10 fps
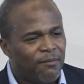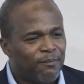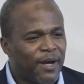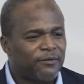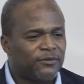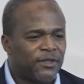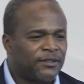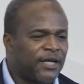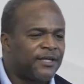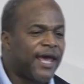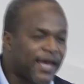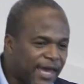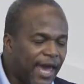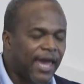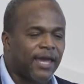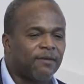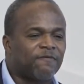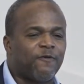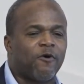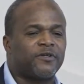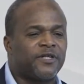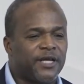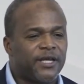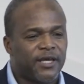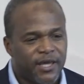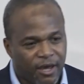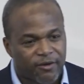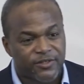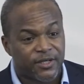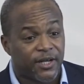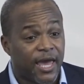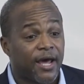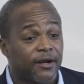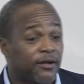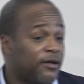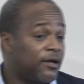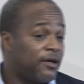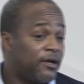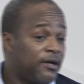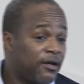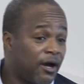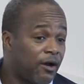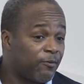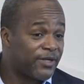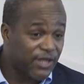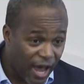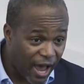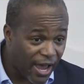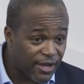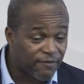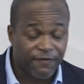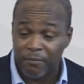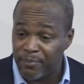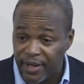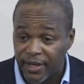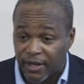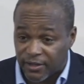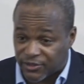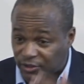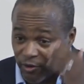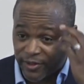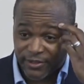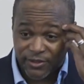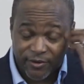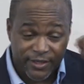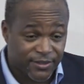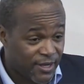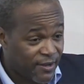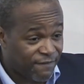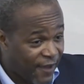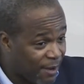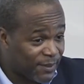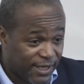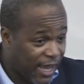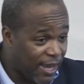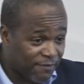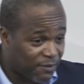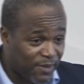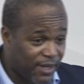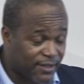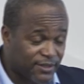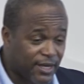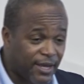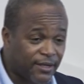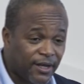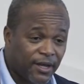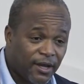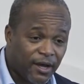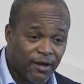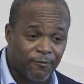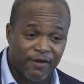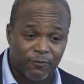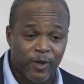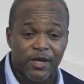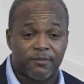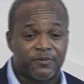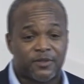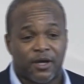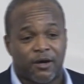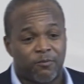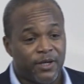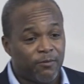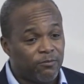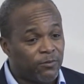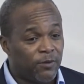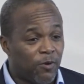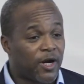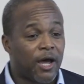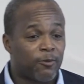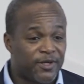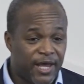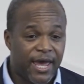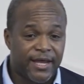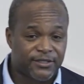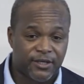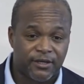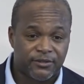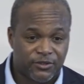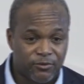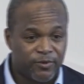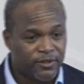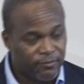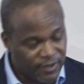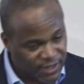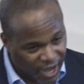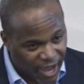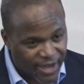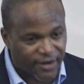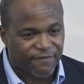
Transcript: But the day came for Deacon Kelsey to kind of retire from being a custodian. So his family came to me and said, Reverend Williams, we want our dad to retire